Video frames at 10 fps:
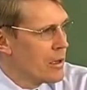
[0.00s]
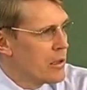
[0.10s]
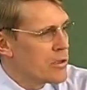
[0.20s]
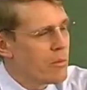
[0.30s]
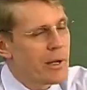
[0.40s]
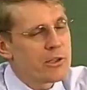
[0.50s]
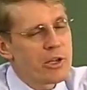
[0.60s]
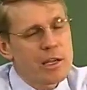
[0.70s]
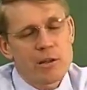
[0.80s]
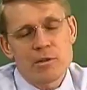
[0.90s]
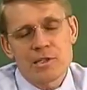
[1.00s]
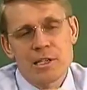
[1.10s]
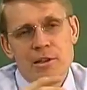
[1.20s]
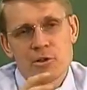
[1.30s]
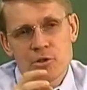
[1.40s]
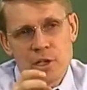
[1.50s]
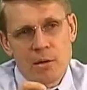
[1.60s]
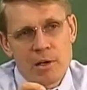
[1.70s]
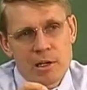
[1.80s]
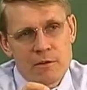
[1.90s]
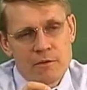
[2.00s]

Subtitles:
So by checking what's in their stomach,